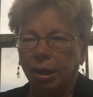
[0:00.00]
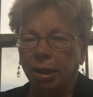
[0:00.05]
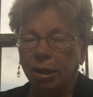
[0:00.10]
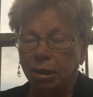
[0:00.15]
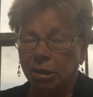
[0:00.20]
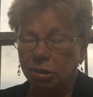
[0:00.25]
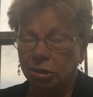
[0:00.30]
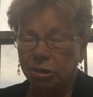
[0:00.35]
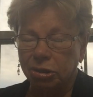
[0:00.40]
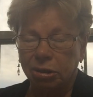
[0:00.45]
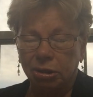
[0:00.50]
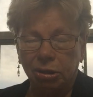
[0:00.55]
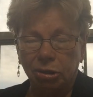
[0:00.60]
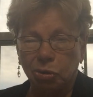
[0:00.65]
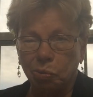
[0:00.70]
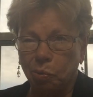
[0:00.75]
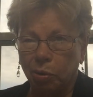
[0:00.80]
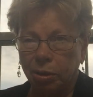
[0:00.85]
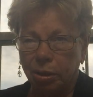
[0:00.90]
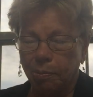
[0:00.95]
And it's
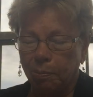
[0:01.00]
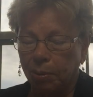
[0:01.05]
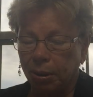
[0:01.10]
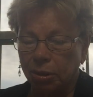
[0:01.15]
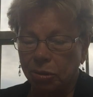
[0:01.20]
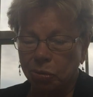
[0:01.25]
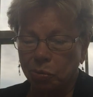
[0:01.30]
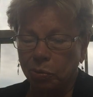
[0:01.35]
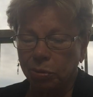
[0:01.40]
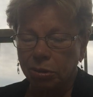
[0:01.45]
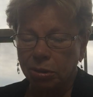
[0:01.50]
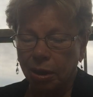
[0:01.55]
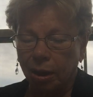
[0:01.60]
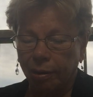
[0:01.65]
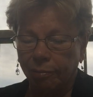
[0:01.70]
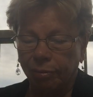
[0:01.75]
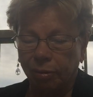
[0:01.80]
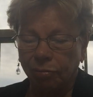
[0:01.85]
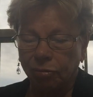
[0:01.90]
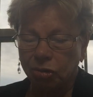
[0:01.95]
one of the biggest ones
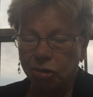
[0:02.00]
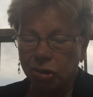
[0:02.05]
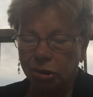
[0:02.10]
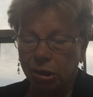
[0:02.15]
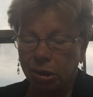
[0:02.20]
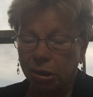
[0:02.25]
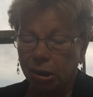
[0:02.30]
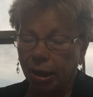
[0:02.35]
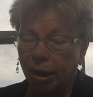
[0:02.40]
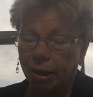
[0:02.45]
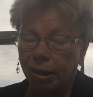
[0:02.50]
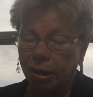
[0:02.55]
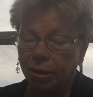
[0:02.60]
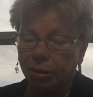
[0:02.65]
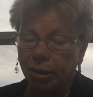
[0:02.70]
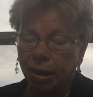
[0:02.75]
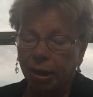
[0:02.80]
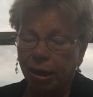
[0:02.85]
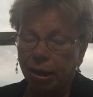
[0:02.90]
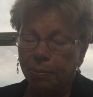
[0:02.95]
I've ever seen, and
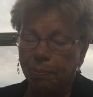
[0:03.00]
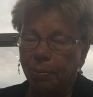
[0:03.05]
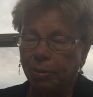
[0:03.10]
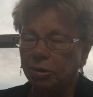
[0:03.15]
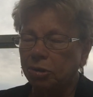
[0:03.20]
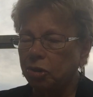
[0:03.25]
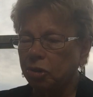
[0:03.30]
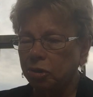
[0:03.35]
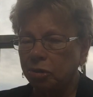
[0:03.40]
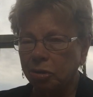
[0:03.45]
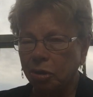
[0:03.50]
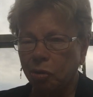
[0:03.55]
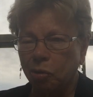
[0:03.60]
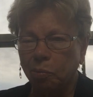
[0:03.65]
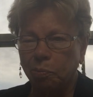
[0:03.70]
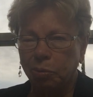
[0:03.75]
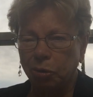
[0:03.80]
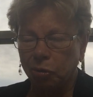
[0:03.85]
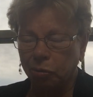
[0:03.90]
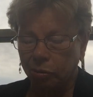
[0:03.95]
they keep it so
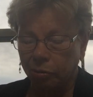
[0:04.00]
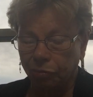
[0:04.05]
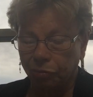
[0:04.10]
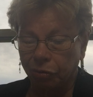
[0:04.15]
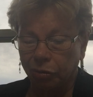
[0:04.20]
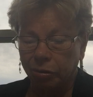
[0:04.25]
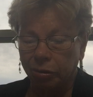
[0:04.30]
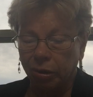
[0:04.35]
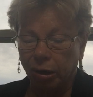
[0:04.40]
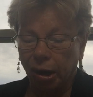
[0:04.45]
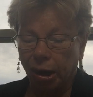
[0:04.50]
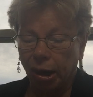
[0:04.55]
beautiful.